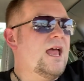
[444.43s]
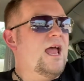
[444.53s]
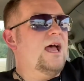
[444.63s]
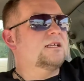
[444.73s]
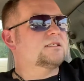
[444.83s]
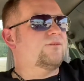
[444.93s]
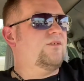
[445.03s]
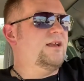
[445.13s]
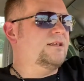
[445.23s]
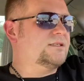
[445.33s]
as
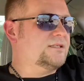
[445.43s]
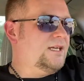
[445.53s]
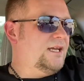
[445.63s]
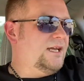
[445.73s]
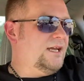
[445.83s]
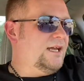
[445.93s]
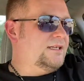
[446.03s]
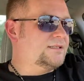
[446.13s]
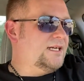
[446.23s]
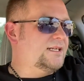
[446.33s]
defendants
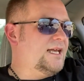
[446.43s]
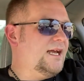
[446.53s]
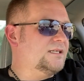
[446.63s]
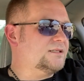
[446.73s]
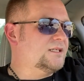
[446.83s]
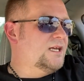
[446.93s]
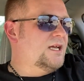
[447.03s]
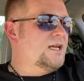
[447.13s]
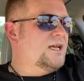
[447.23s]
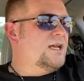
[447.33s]
in said case.
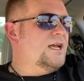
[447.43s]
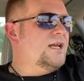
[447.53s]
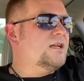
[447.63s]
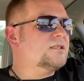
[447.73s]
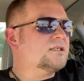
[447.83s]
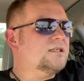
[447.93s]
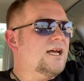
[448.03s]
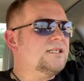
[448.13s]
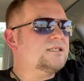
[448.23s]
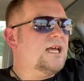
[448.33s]
It is
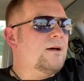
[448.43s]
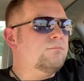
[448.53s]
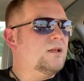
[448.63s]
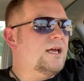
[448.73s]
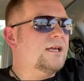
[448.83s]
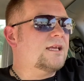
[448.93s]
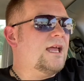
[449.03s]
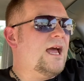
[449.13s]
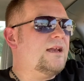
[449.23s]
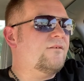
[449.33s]
alleged that Blank
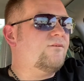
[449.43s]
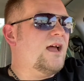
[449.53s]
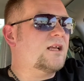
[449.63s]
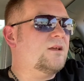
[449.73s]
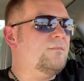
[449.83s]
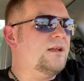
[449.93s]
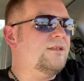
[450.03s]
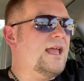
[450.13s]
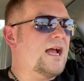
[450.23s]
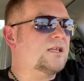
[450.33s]
had in fact committed
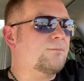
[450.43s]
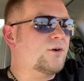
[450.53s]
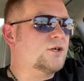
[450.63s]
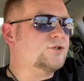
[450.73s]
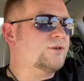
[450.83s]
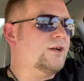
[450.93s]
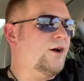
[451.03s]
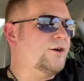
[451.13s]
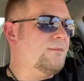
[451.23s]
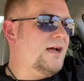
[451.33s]
the act of perjury
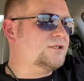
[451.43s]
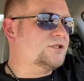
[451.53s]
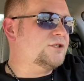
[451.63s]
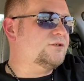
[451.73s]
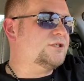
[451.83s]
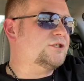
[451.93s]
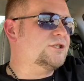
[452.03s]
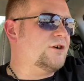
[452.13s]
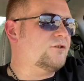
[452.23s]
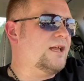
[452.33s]
under Massachusetts
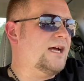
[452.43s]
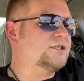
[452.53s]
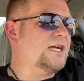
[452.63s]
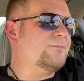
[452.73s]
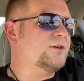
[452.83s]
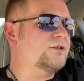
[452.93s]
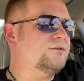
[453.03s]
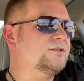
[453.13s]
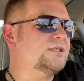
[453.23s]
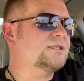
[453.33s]
General Law, Chapter
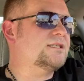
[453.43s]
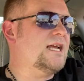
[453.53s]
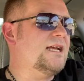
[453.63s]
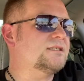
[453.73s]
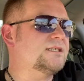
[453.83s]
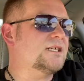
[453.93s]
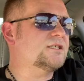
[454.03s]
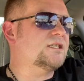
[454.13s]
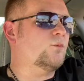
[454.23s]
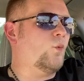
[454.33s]
268,
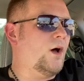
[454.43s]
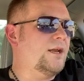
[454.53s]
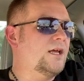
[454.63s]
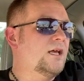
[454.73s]
Section 1.